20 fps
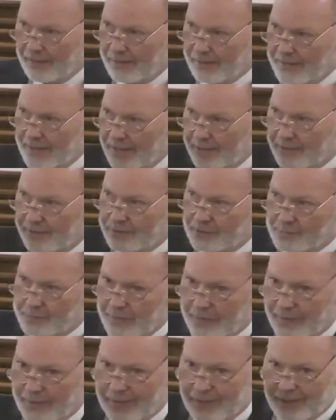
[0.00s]
and that
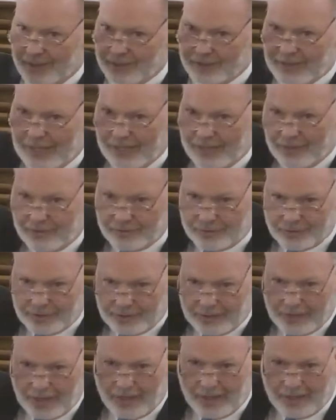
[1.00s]
Spirit desires
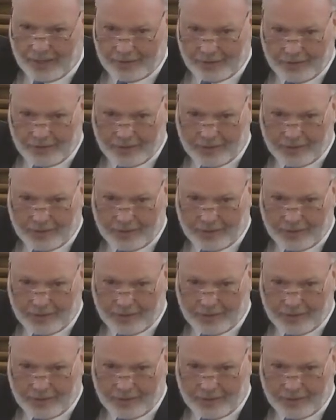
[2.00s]
God.